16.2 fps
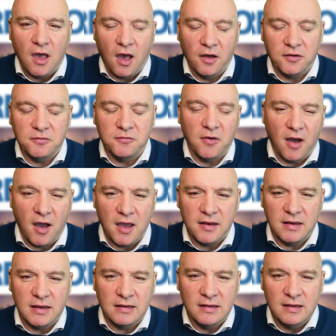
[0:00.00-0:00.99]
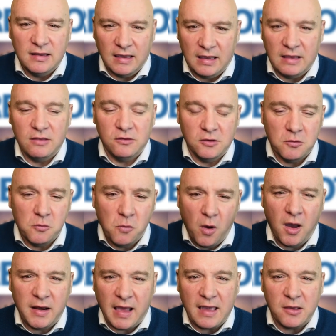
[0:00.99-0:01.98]
are divided into
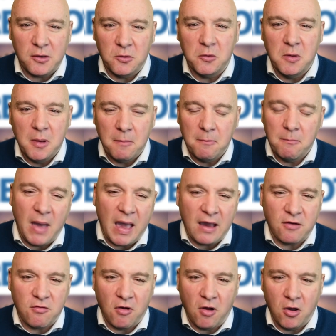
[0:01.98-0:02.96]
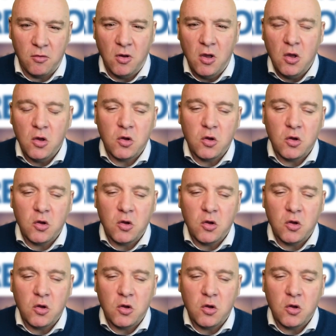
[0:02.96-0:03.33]
wide angle, macro,